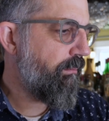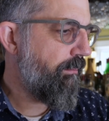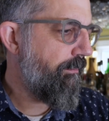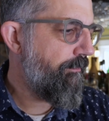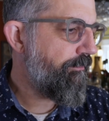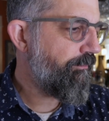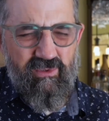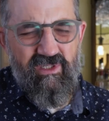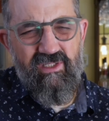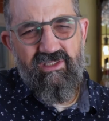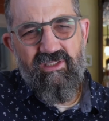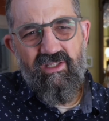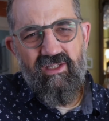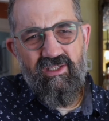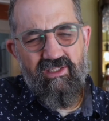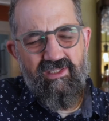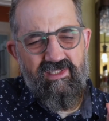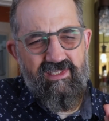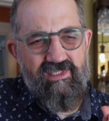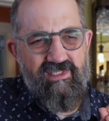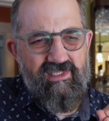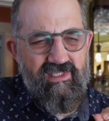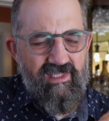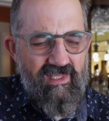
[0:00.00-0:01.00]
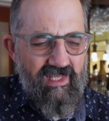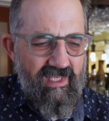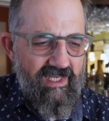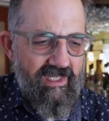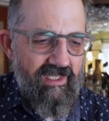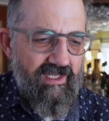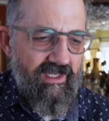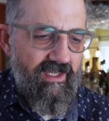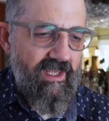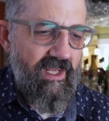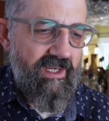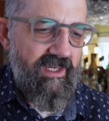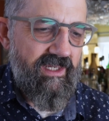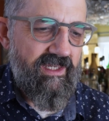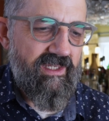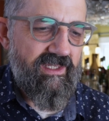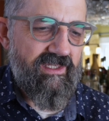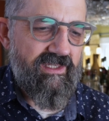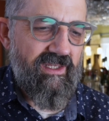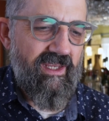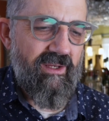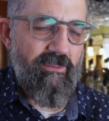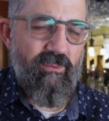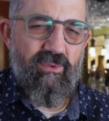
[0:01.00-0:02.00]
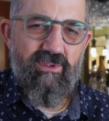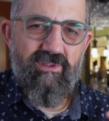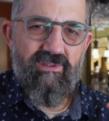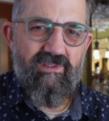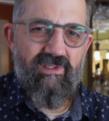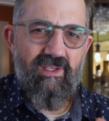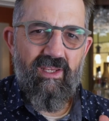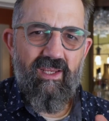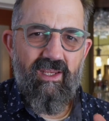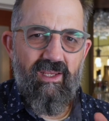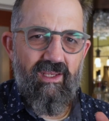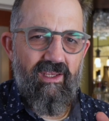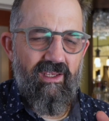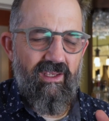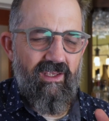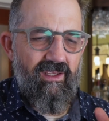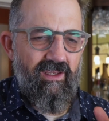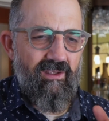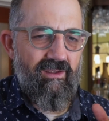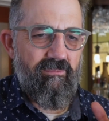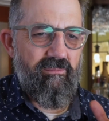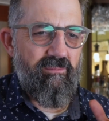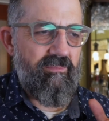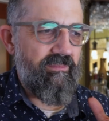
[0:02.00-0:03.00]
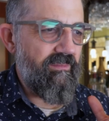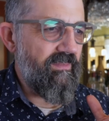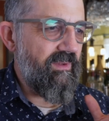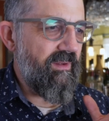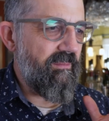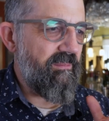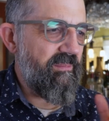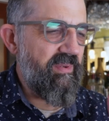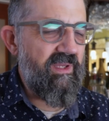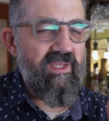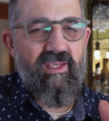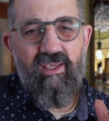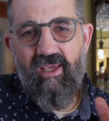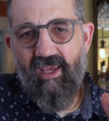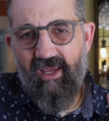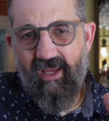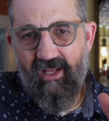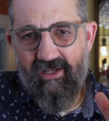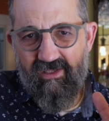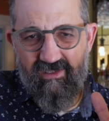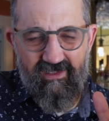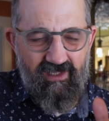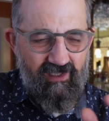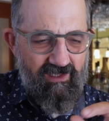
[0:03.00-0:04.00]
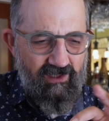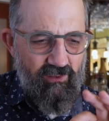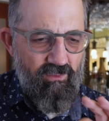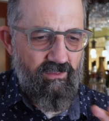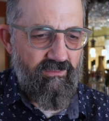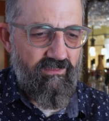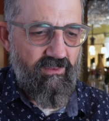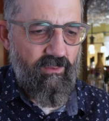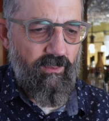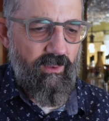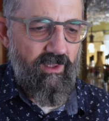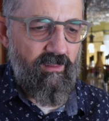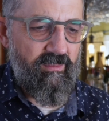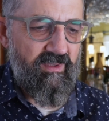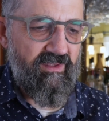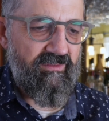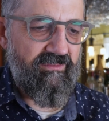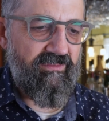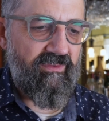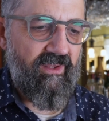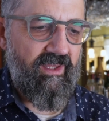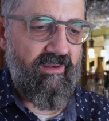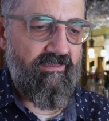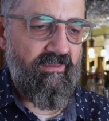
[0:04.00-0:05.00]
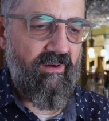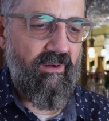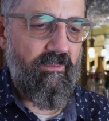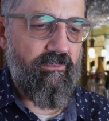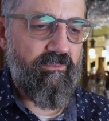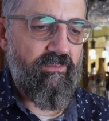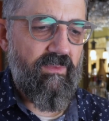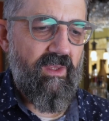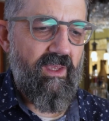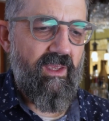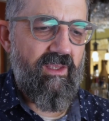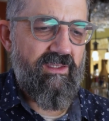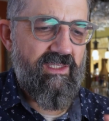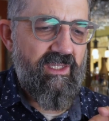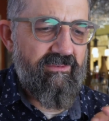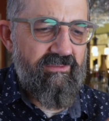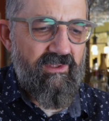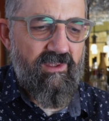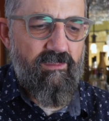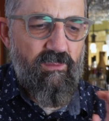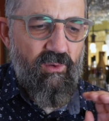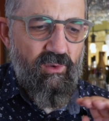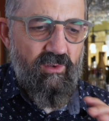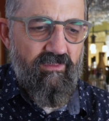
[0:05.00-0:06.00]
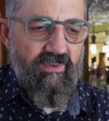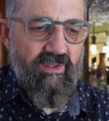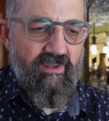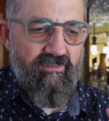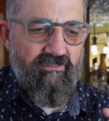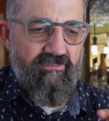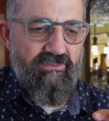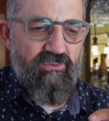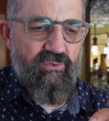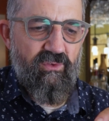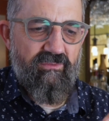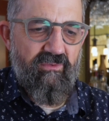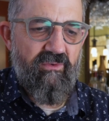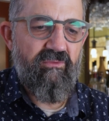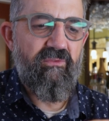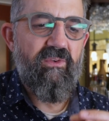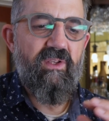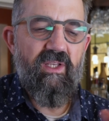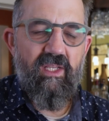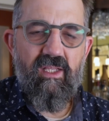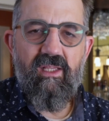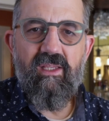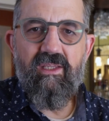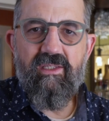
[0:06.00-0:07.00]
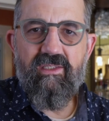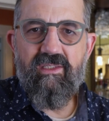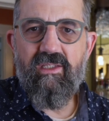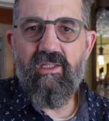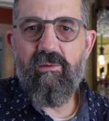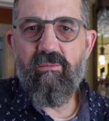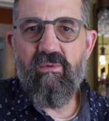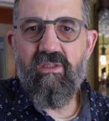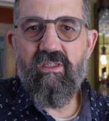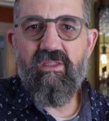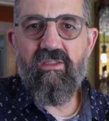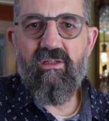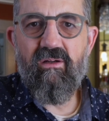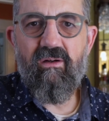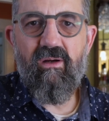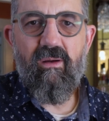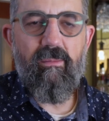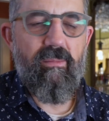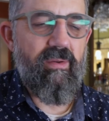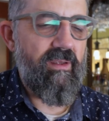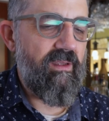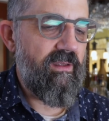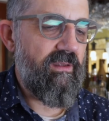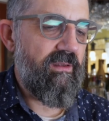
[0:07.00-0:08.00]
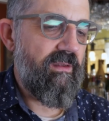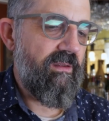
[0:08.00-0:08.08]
Maybe just a slight nuttiness. I wouldn't say a pecan is like the overwhelming flavor. Definitely more of a sort of a vanilla cinnamon syrup.